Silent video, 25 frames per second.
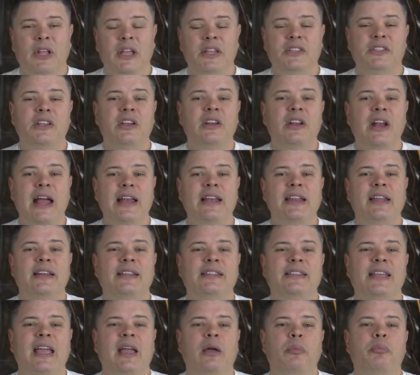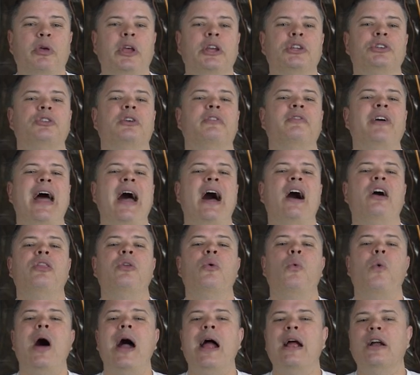It's a good idea to take a picture of how
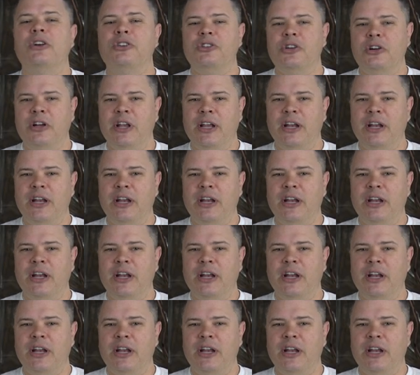the wires are